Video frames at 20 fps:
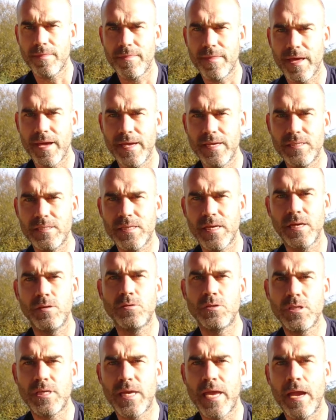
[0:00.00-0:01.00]
That is how
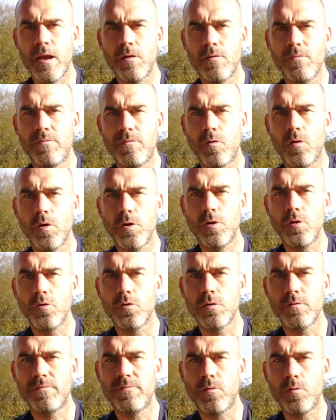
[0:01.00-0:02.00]
to care for
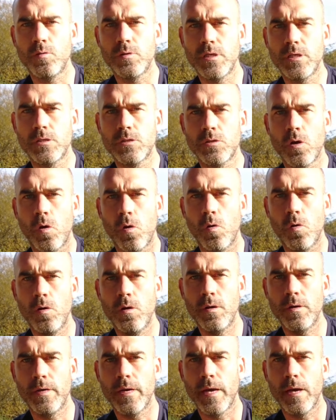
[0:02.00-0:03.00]
your folding saw.
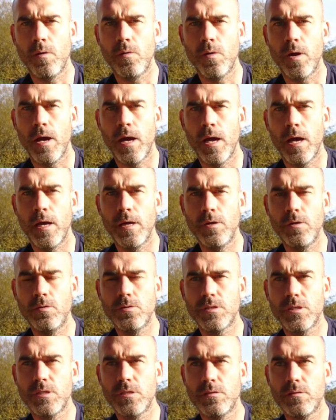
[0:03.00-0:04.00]
Now
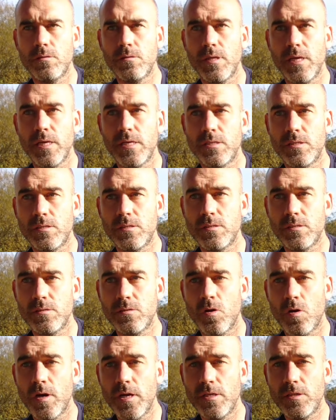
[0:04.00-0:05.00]
using this
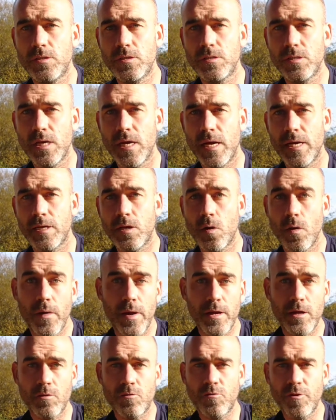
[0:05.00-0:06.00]
knowledge, go
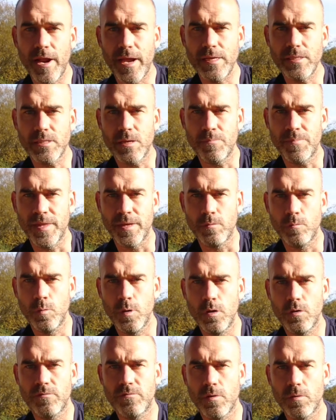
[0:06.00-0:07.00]
out and create something.
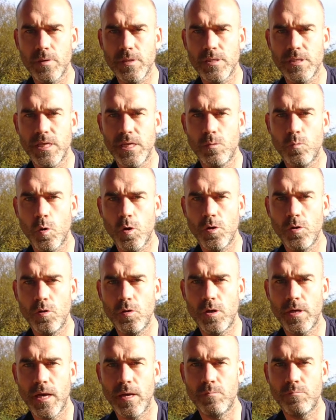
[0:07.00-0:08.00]
We look forward to seeing what you
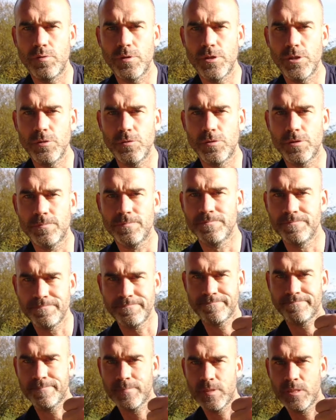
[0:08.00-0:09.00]
can produce.
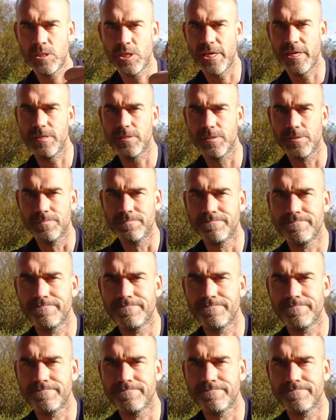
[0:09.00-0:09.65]
Cheers!